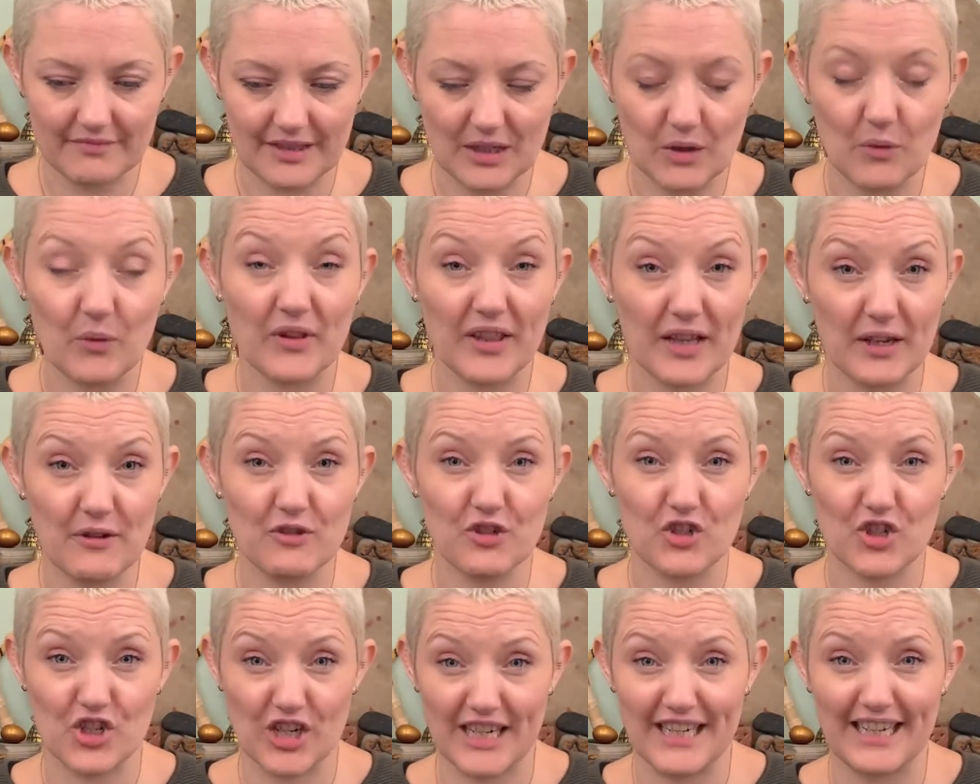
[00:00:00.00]
Without
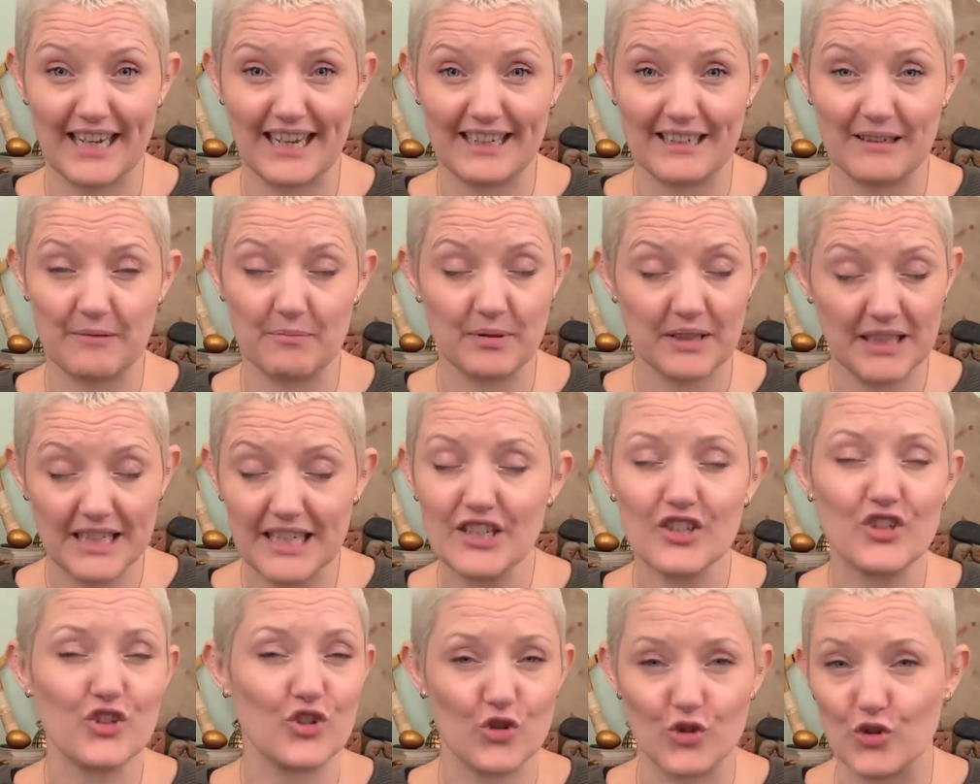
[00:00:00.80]
training,
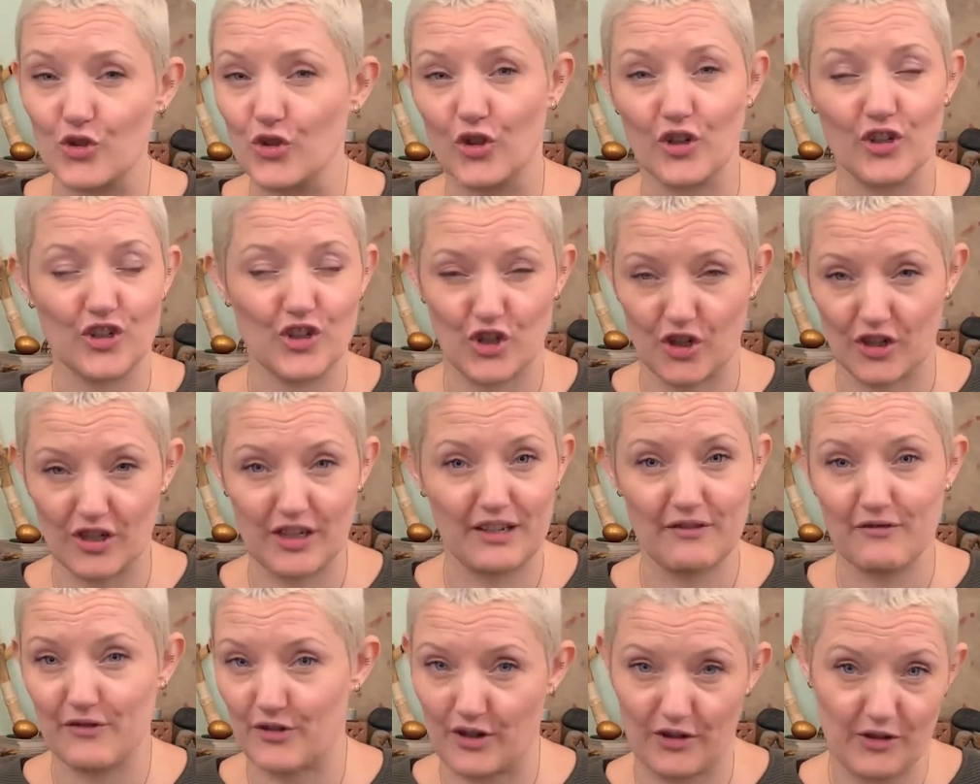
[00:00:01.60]
please do not journey
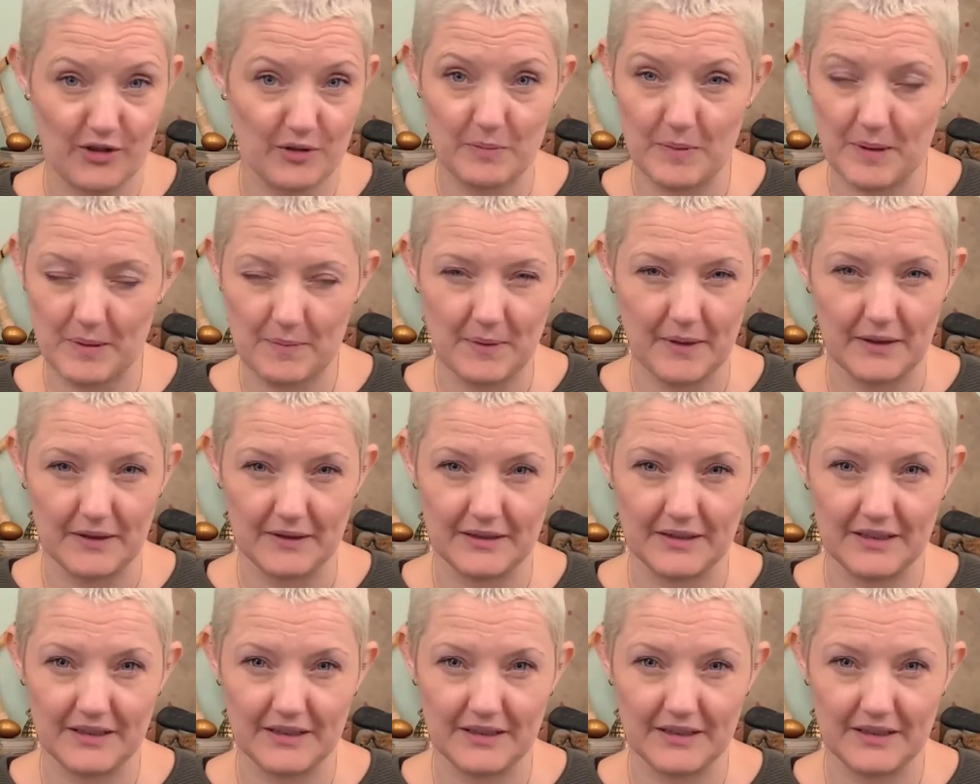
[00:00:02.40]
for other people.